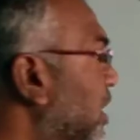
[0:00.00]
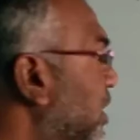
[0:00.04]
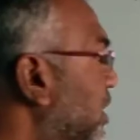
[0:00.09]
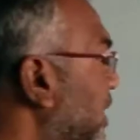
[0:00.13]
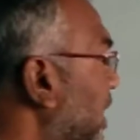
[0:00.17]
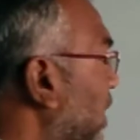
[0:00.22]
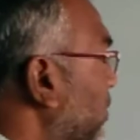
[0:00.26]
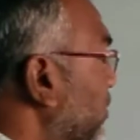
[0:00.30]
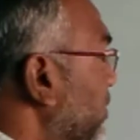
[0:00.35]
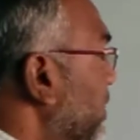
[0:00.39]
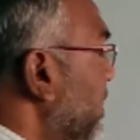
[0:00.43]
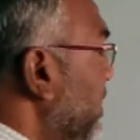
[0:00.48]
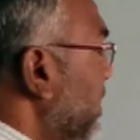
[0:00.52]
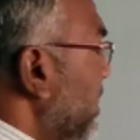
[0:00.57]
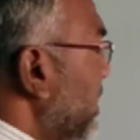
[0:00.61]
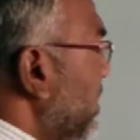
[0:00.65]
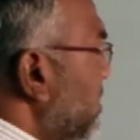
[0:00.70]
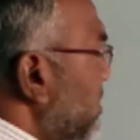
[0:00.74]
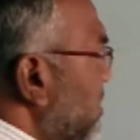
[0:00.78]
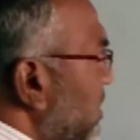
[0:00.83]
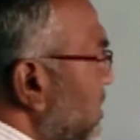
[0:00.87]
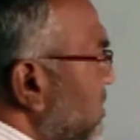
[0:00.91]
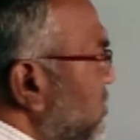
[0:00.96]
Now
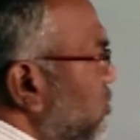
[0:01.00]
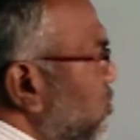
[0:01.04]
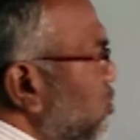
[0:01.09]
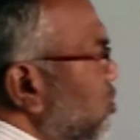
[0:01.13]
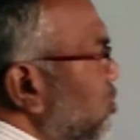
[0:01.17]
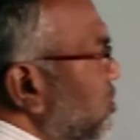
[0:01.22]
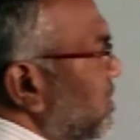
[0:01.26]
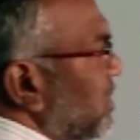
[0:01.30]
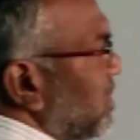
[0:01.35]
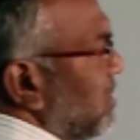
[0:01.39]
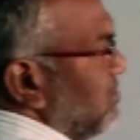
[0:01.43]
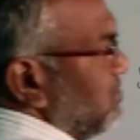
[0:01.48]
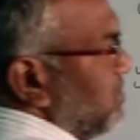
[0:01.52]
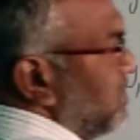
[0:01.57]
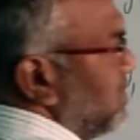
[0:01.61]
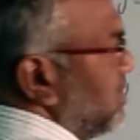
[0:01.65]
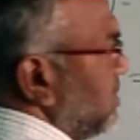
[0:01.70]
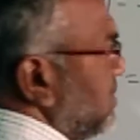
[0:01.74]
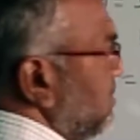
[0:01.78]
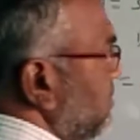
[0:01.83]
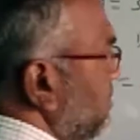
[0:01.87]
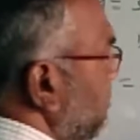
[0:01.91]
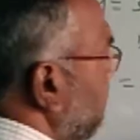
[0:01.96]
in these two
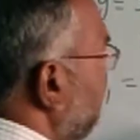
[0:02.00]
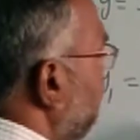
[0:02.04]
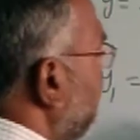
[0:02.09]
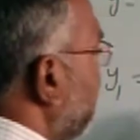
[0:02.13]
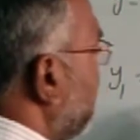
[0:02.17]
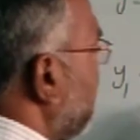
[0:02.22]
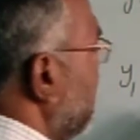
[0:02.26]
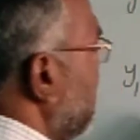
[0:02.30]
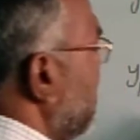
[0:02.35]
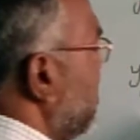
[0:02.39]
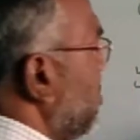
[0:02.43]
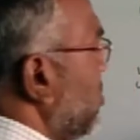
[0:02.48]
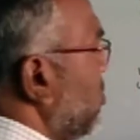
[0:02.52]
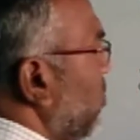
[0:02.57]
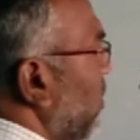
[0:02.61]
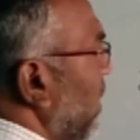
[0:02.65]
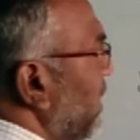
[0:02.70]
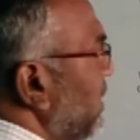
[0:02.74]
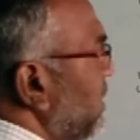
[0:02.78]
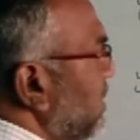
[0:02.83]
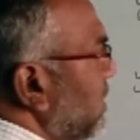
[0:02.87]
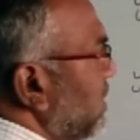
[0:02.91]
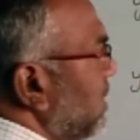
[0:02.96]
terms, this is
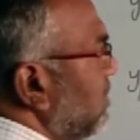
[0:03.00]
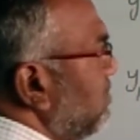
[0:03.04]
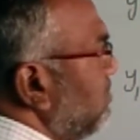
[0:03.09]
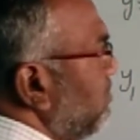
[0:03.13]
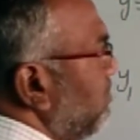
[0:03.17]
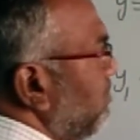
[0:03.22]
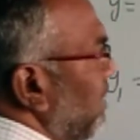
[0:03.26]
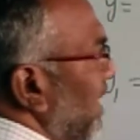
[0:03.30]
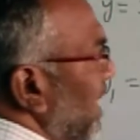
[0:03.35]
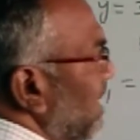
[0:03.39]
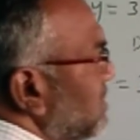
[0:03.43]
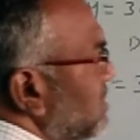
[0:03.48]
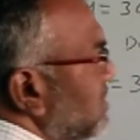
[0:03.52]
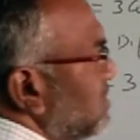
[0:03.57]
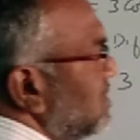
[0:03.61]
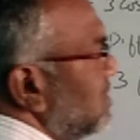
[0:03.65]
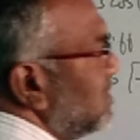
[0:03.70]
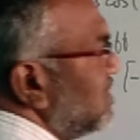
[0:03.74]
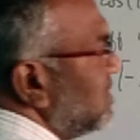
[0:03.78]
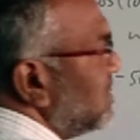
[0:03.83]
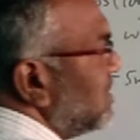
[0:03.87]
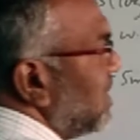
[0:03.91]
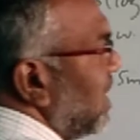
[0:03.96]
one term plus
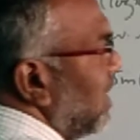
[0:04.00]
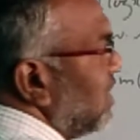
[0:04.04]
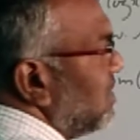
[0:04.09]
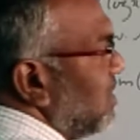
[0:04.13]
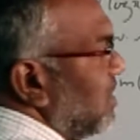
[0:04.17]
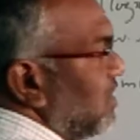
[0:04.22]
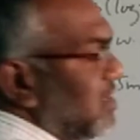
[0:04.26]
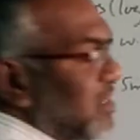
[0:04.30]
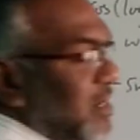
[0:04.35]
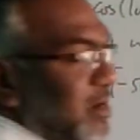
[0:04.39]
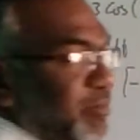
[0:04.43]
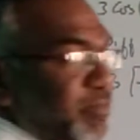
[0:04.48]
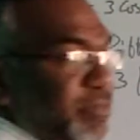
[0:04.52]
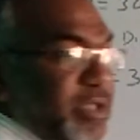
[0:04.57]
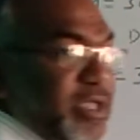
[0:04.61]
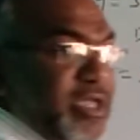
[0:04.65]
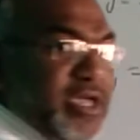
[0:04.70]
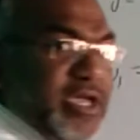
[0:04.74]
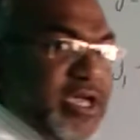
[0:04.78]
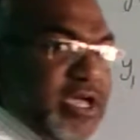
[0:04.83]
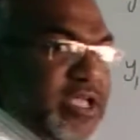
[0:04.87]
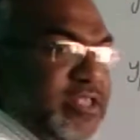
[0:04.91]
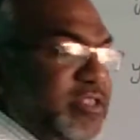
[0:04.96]
this is another term.
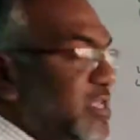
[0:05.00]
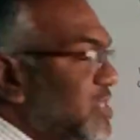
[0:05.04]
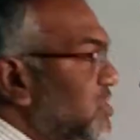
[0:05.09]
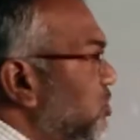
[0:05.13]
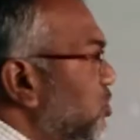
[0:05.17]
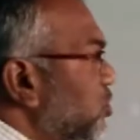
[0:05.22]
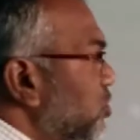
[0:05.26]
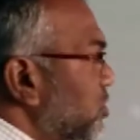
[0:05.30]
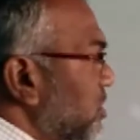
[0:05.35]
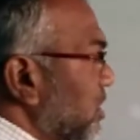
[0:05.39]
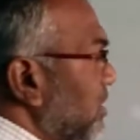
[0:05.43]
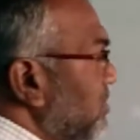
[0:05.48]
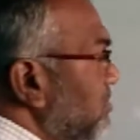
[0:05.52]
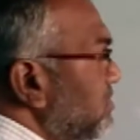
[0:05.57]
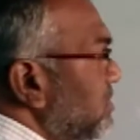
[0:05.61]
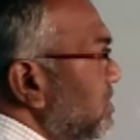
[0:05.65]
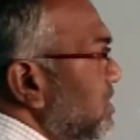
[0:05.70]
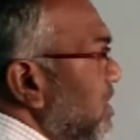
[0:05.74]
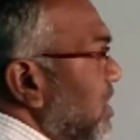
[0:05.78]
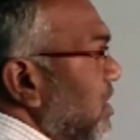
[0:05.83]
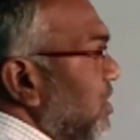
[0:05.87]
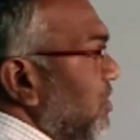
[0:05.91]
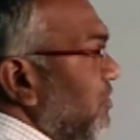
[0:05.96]
In these two
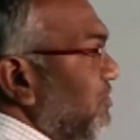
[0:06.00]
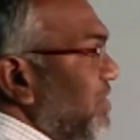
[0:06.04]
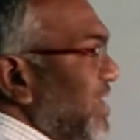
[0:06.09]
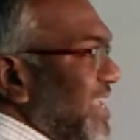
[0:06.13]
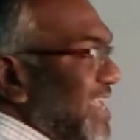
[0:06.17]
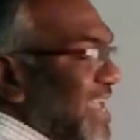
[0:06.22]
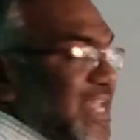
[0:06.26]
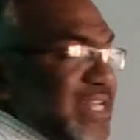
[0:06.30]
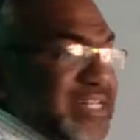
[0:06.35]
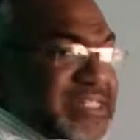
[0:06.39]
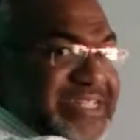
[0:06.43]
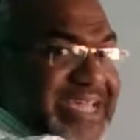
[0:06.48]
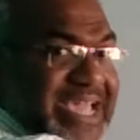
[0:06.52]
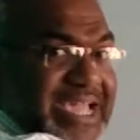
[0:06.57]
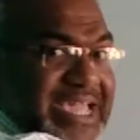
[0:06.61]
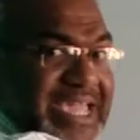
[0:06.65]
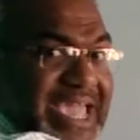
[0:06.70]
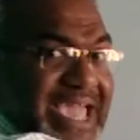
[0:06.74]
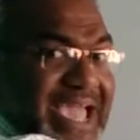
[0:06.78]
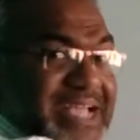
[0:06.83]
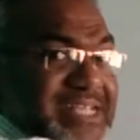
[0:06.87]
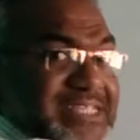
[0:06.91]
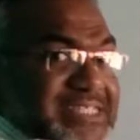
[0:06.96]
terms, we can
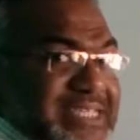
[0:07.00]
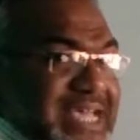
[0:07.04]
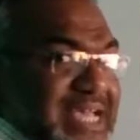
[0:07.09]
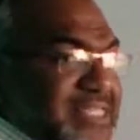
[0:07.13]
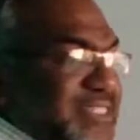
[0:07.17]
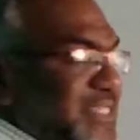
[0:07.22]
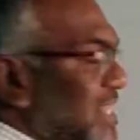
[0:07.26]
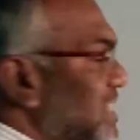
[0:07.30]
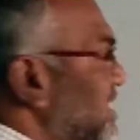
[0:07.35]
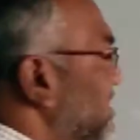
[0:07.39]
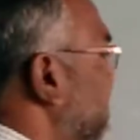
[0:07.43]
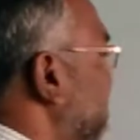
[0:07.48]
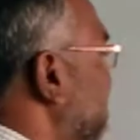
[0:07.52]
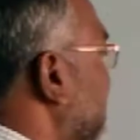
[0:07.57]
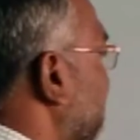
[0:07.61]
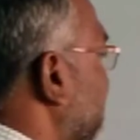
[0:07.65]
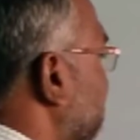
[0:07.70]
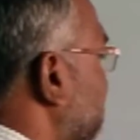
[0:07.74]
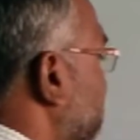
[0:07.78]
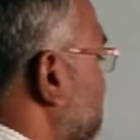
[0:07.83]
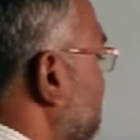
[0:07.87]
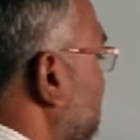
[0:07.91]
take x as LCM.